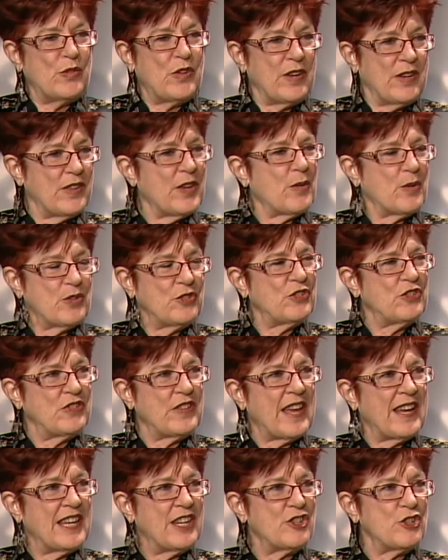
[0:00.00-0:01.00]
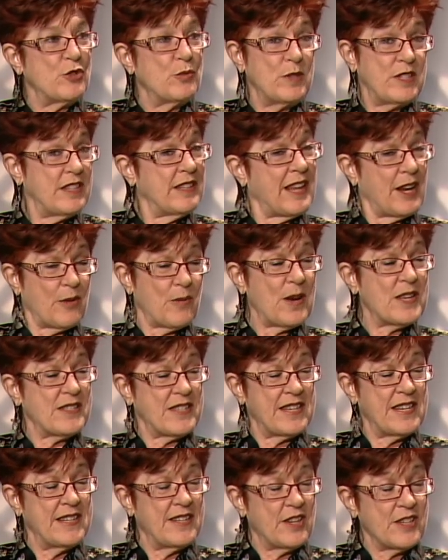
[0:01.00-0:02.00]
there was that issue. We did get
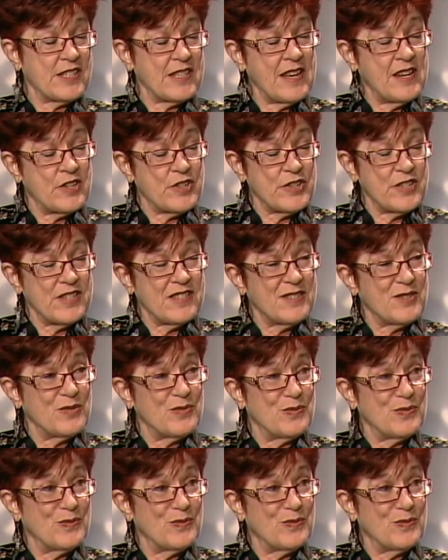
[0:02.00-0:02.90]
arrested in Los Angeles.